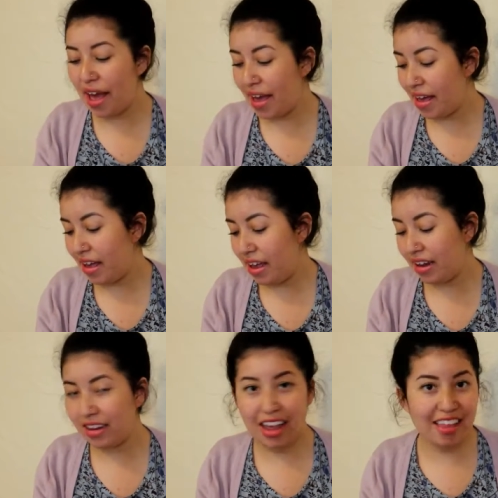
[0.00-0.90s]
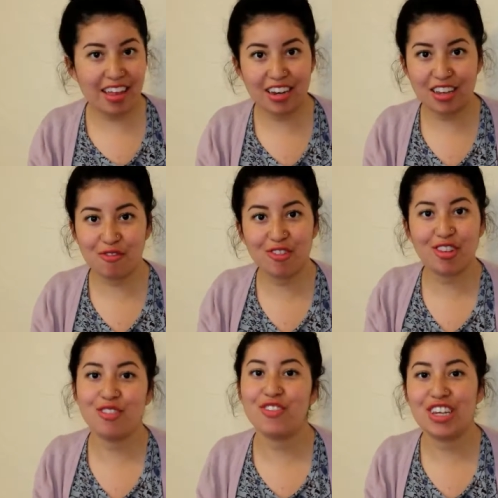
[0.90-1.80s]
And yeah, that is it for
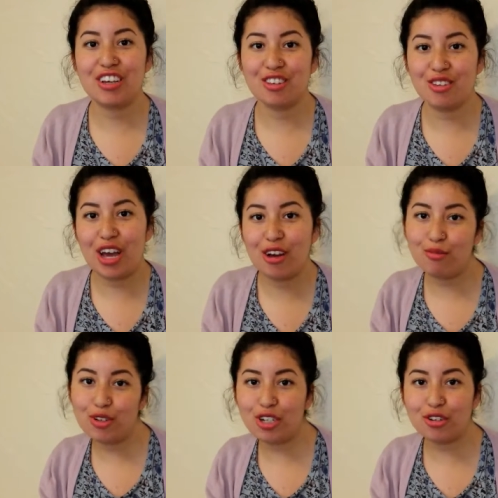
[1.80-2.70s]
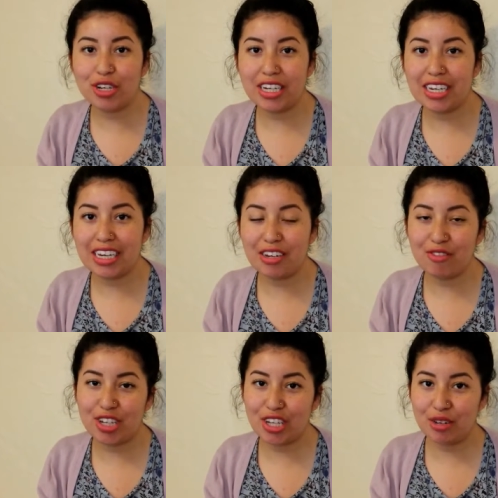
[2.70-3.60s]
this video. So I hope you enjoyed it. And
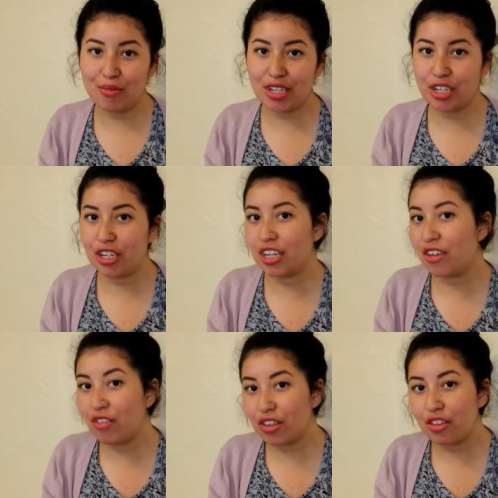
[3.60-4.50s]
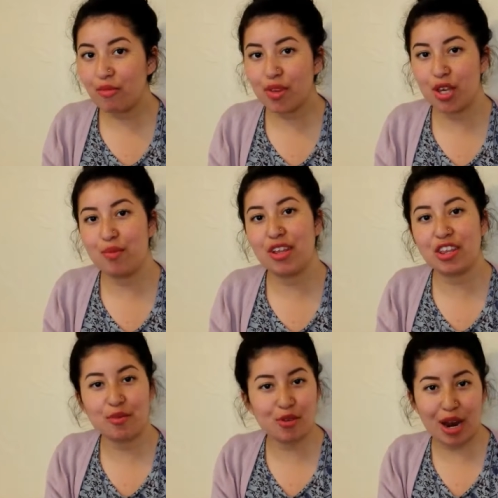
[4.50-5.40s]
if you did, make sure to give it a thumbs up
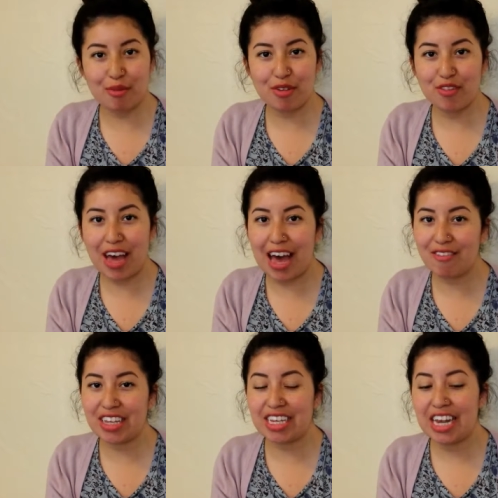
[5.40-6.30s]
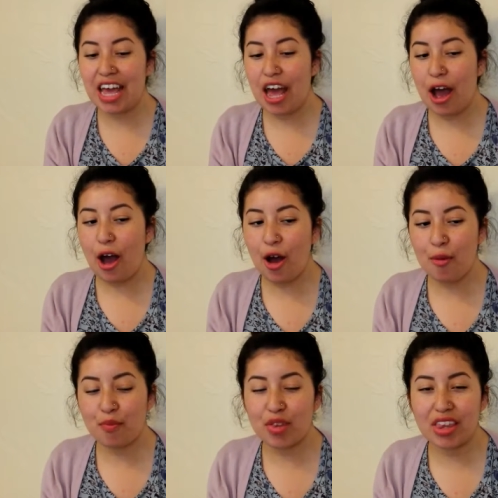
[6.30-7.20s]
and subscribe if you haven't.
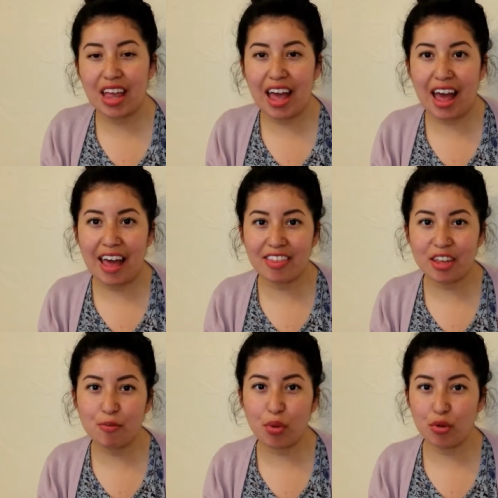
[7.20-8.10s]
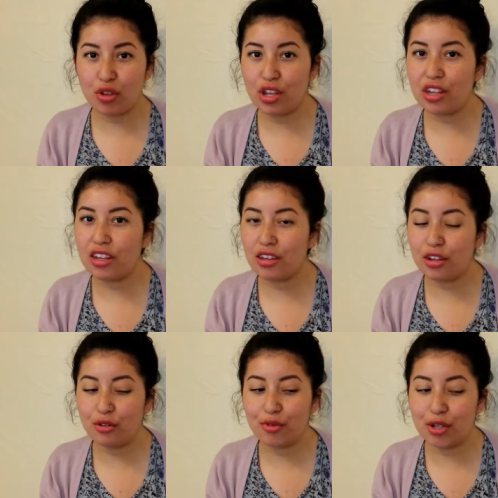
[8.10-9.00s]
Um, I think both these
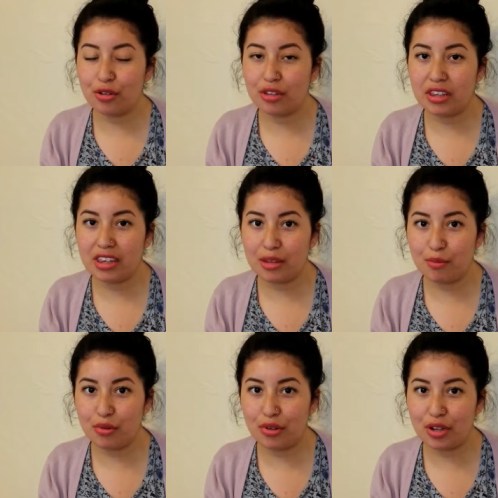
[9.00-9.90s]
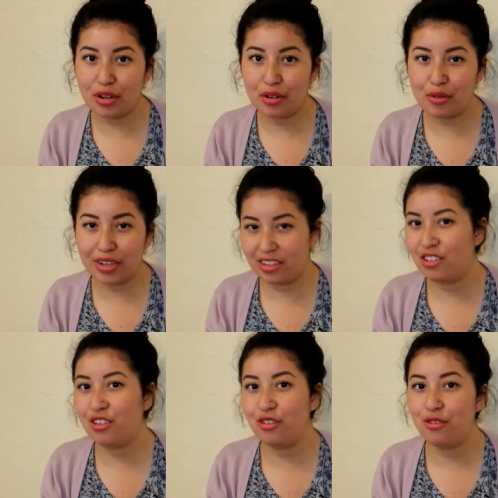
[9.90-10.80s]
looks are real simple and quick
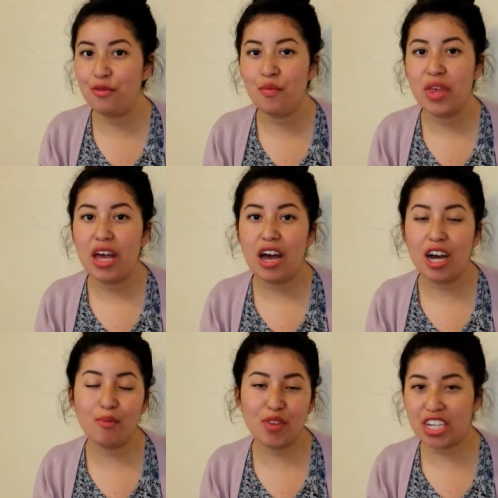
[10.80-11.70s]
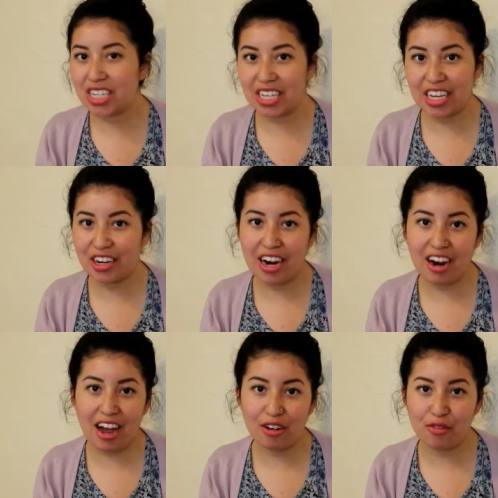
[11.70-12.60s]
to do um, to just get your hair
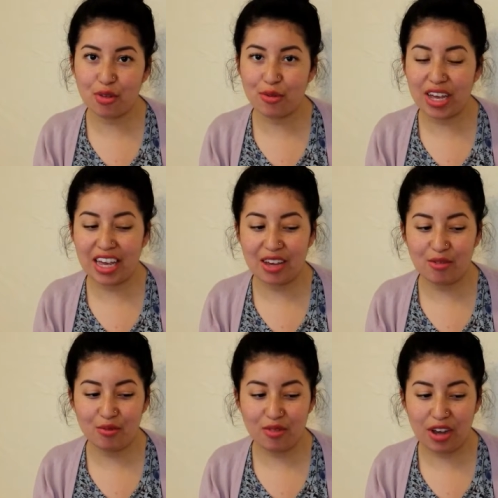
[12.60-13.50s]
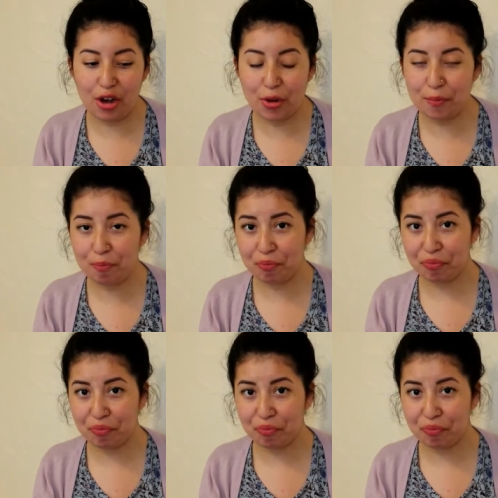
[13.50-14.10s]
out of the way. Um,